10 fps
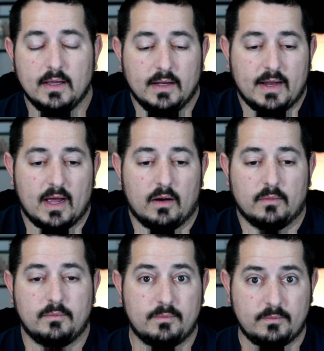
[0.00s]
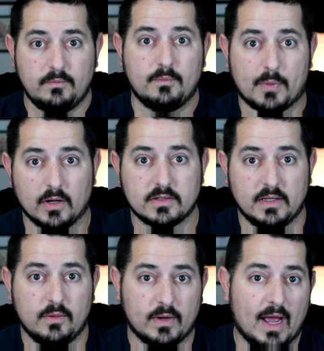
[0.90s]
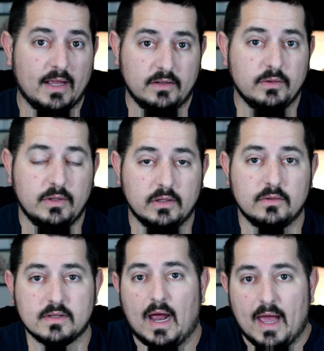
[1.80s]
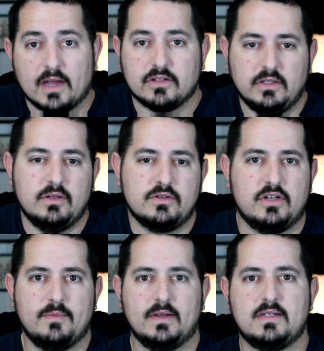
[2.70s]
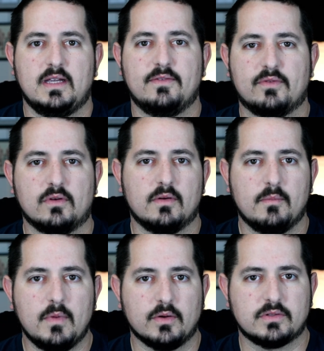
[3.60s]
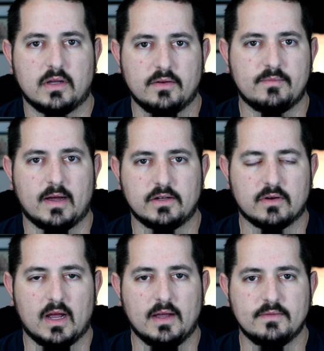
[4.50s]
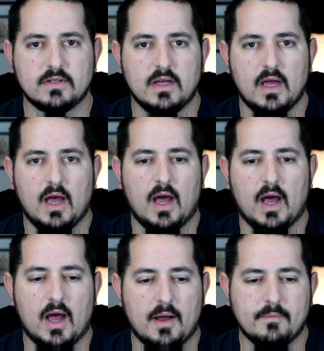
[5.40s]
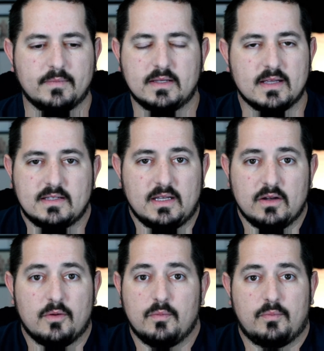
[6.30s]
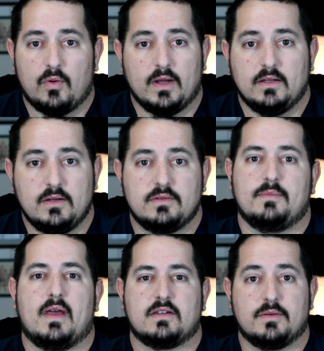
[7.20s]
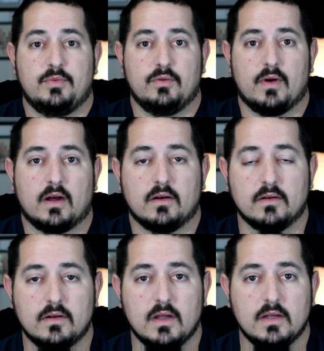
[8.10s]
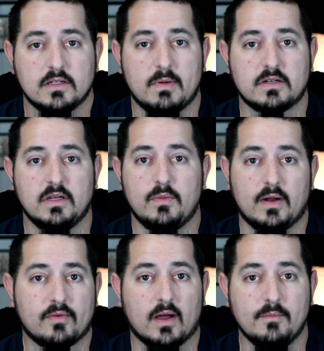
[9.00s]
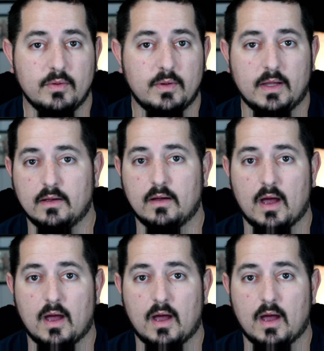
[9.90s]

Now, personally, what I do use, I actually use GPT for most of my drives because I see no point in using master boot record, especially whenever I'm booting